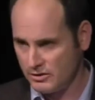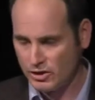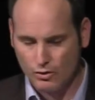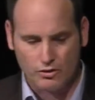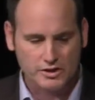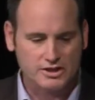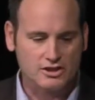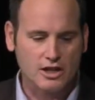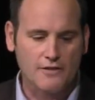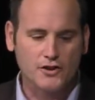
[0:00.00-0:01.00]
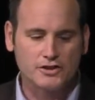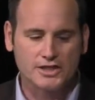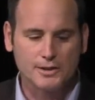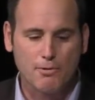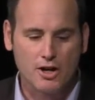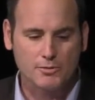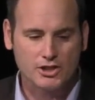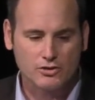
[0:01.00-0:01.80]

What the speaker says: stores and soft goods and department